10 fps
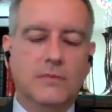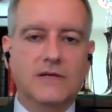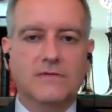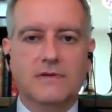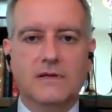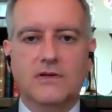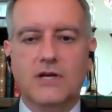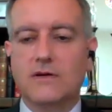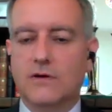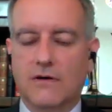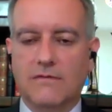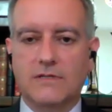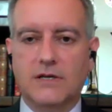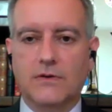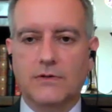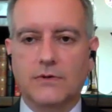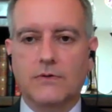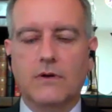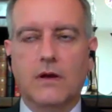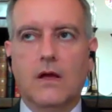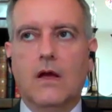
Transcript: amounts of its agenda, obviously not all.